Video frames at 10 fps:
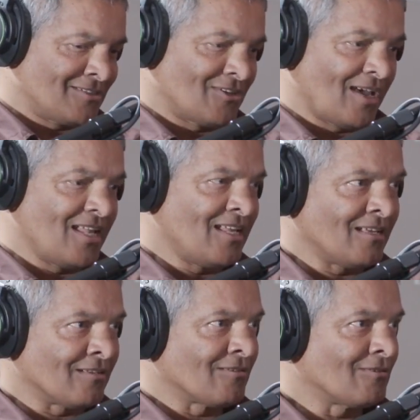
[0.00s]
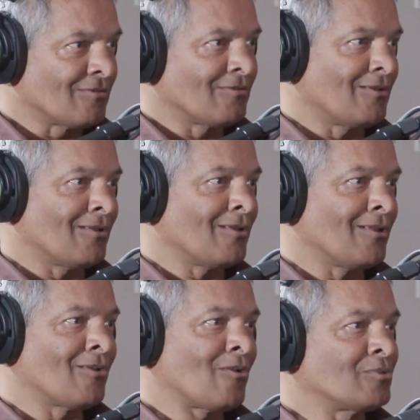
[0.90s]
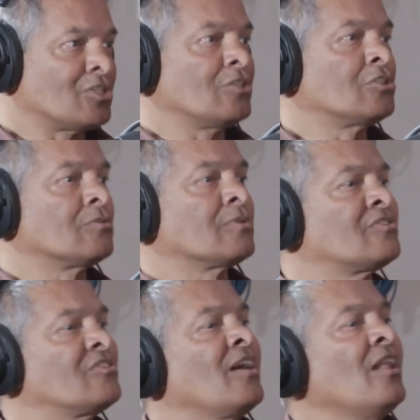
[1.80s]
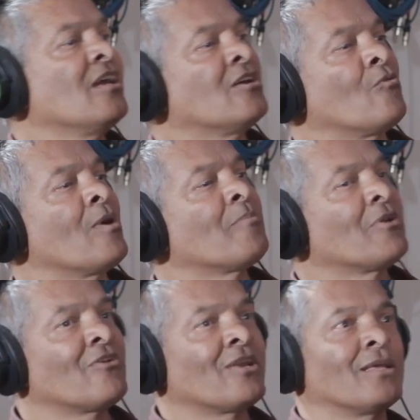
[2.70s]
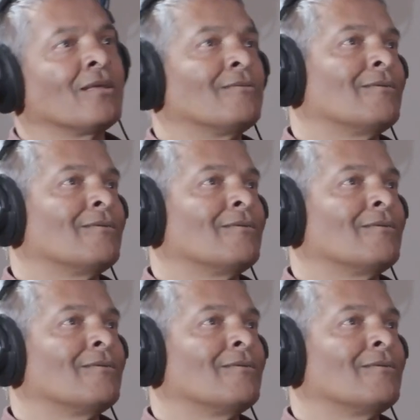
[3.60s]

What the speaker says: training, in an obsession with training and weaponry,